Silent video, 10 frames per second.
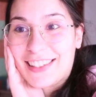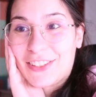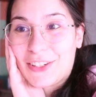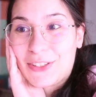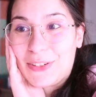I'll
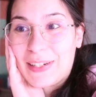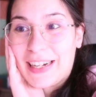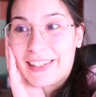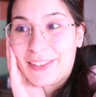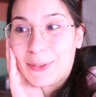talk to you
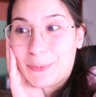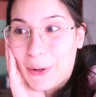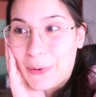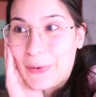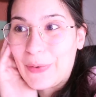guys
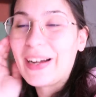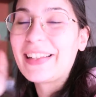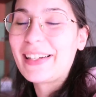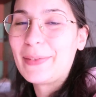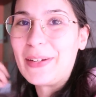tomorrow a
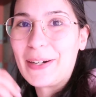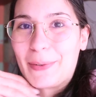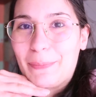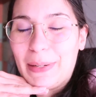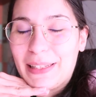
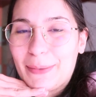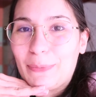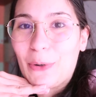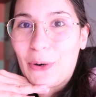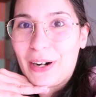little bit
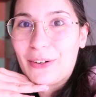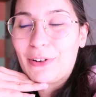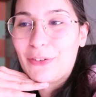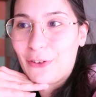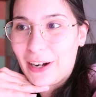more
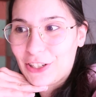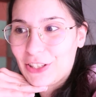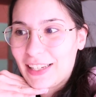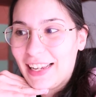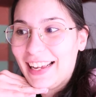
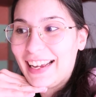refreshed